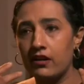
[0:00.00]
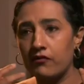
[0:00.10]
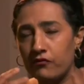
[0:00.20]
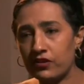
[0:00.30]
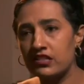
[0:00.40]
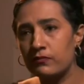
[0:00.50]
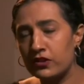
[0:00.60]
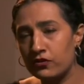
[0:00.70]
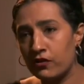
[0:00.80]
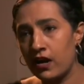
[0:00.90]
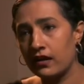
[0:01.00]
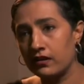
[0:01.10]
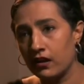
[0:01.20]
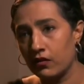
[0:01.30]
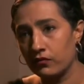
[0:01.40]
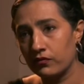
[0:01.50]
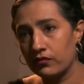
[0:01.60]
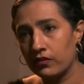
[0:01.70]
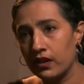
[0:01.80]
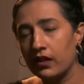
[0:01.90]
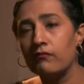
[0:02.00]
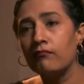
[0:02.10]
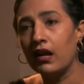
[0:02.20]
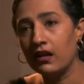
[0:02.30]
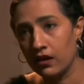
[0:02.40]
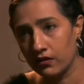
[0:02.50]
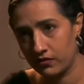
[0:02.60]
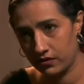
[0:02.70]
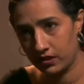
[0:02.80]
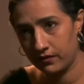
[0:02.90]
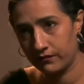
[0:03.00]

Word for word: are free speech crackdowns in my country,